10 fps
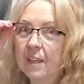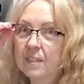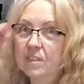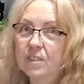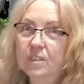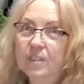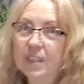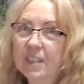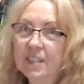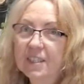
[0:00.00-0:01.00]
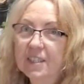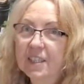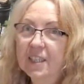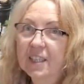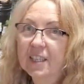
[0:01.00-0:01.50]
I'm just looking to
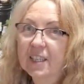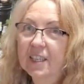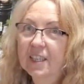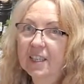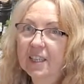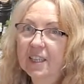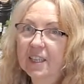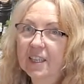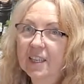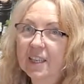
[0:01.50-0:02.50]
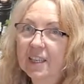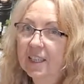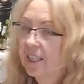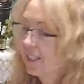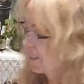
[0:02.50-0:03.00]
see.
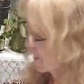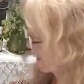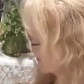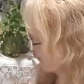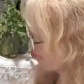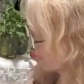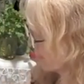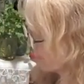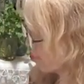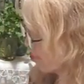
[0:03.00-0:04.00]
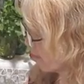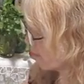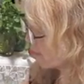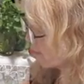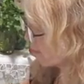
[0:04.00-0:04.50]
Yes, good Friday morning,
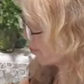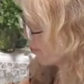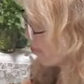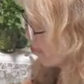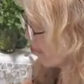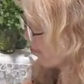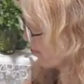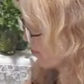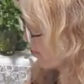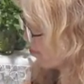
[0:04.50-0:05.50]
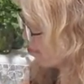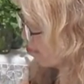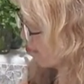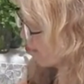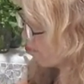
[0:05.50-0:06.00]
that's for sure. I can't believe it's
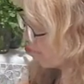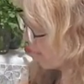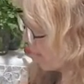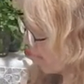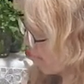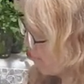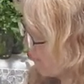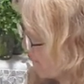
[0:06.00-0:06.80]
Friday already.